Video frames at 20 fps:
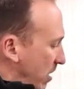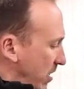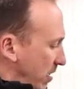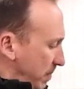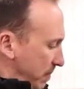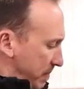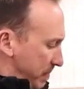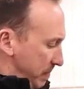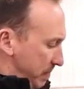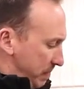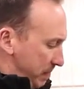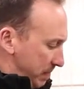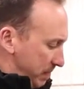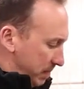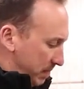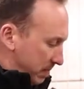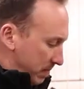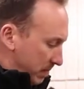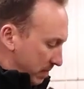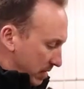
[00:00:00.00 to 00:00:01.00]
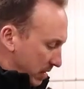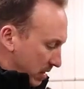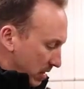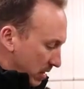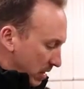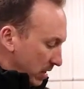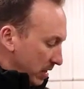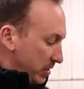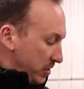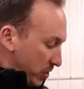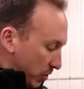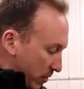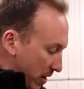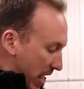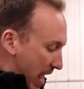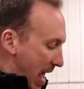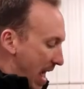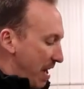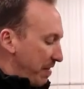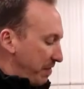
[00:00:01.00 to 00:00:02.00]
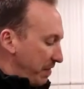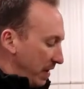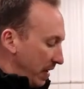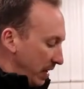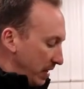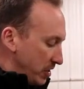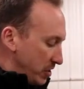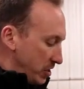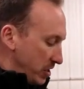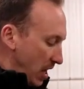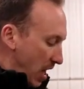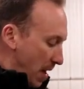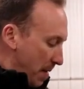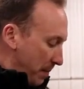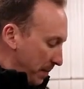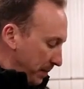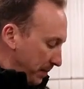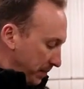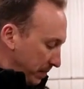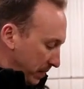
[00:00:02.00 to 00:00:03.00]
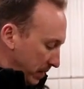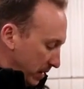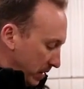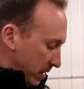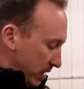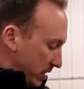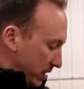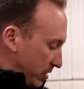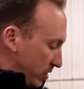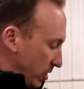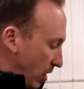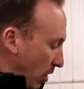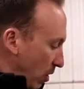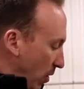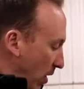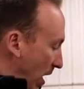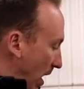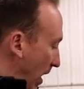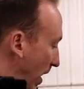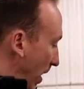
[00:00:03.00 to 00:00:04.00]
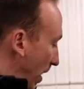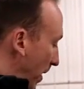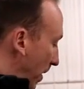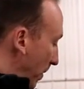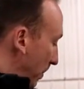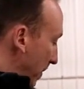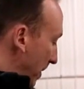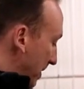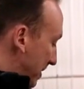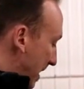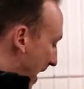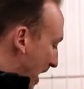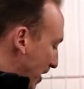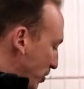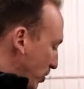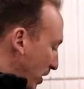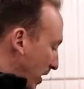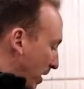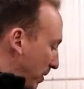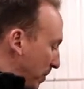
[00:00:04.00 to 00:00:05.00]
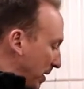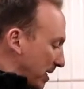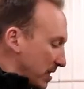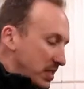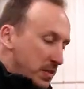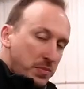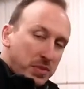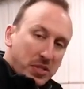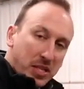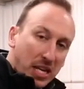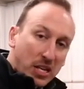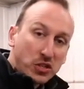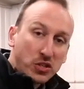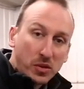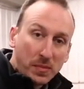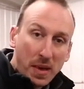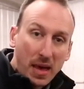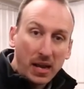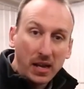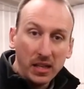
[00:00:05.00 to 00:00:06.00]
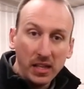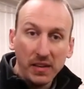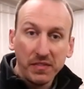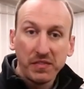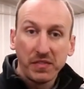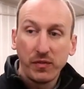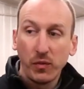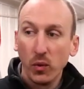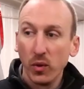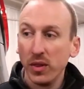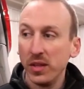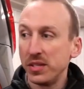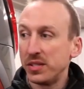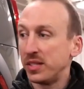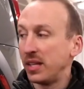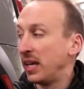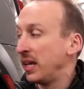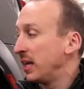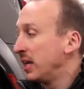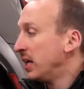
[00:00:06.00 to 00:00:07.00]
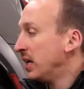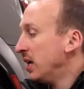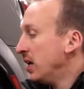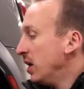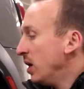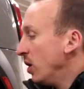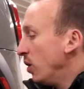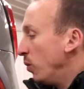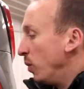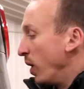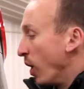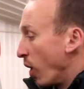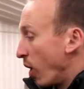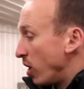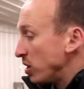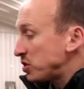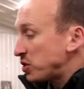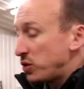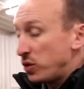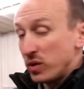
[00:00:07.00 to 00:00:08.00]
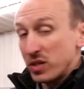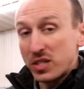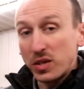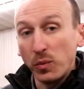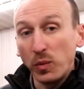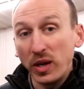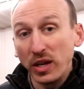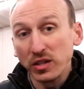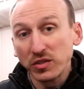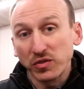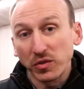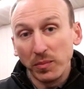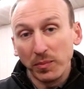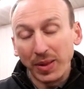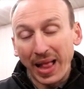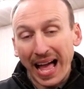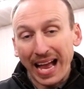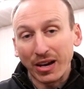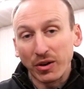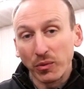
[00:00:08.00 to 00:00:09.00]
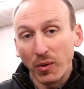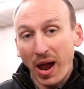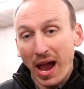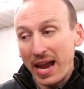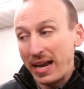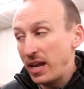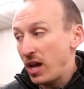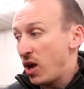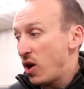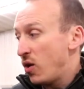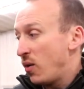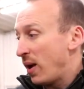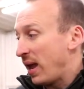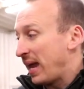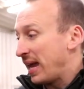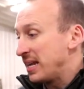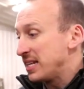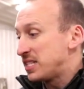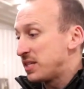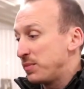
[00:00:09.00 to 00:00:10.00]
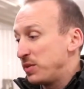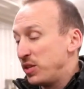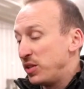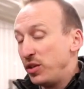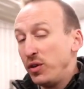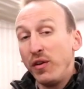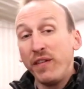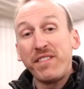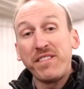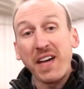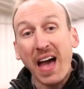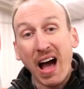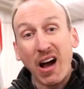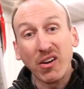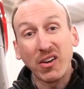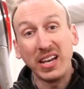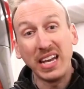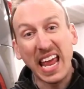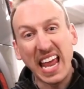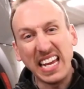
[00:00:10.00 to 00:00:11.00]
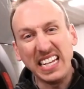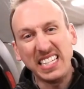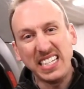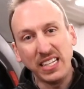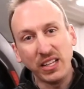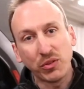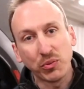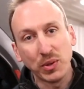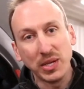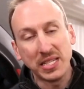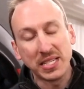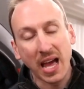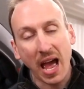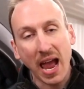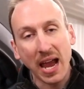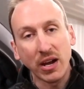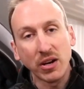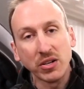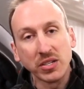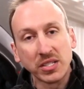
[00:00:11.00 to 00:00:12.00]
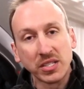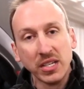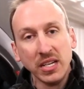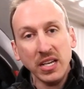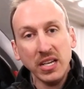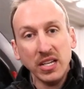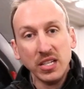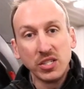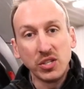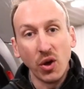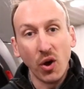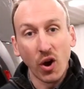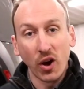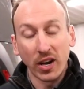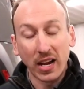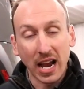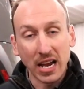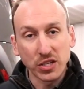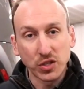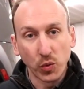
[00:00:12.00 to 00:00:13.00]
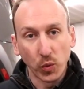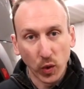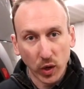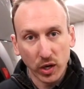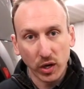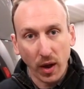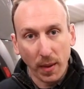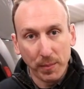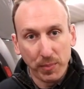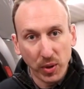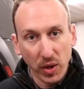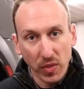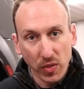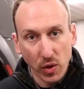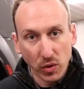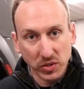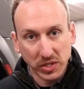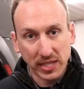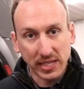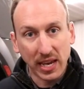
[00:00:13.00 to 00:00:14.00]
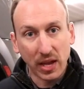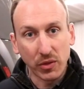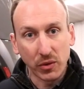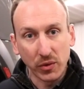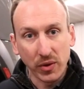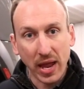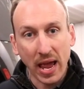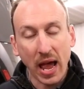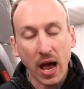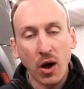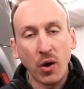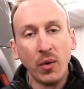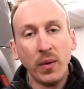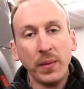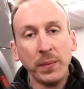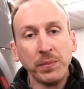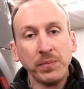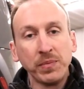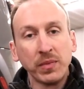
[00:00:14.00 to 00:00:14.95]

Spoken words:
Herm? 2.5. 2.5 inch, yep. So it's actually gonna be a substantial amount of lift for this thing. We are also doing some wheels from Black Rhino and some of the new Falcon AT3 tires. So our guys are working on putting those together now.